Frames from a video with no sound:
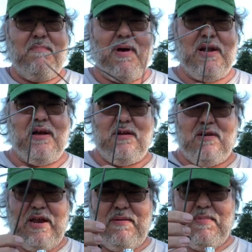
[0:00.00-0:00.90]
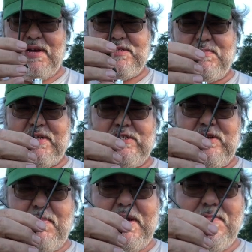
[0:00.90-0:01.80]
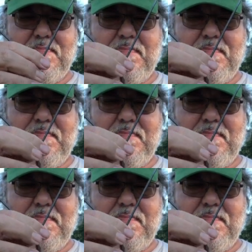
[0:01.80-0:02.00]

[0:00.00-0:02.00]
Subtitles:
about 108 bucks plus shipping.